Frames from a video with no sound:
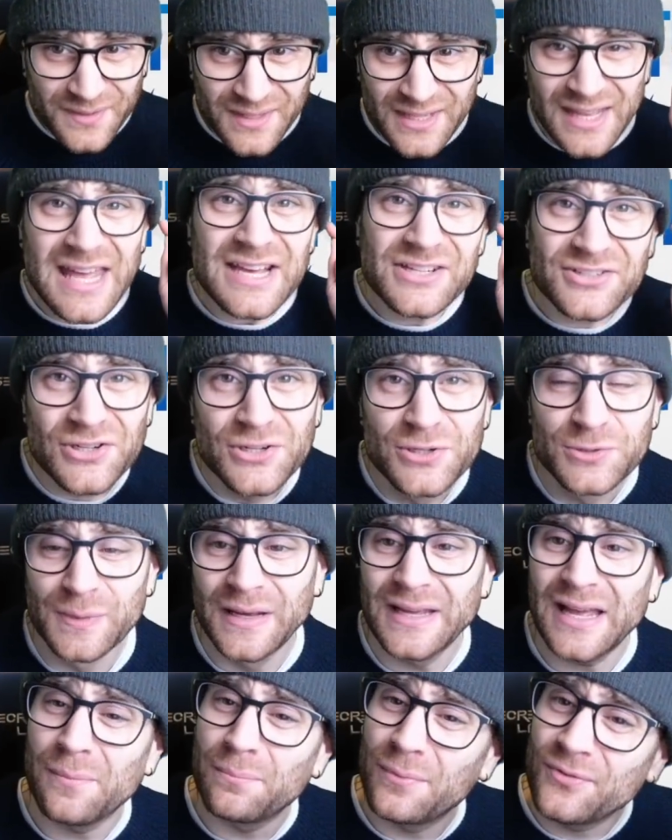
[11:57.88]
excuse
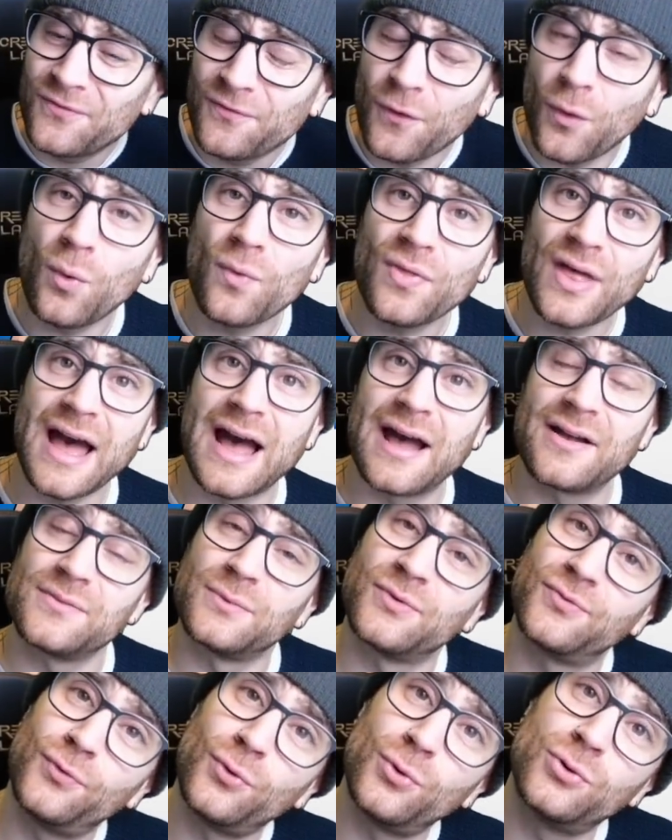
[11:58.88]
me, and before that,
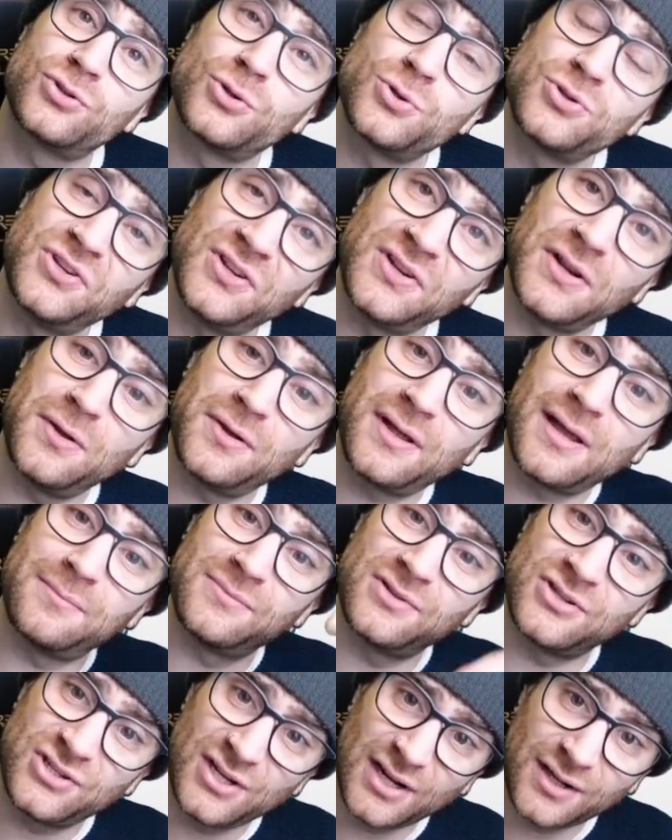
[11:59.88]
before Jorginho came
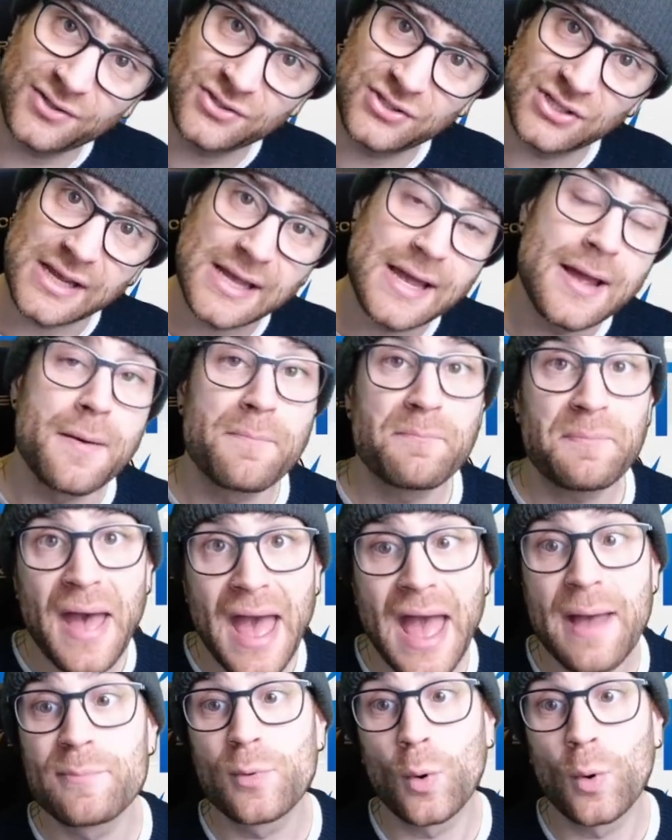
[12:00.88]
to Chelsea, Pep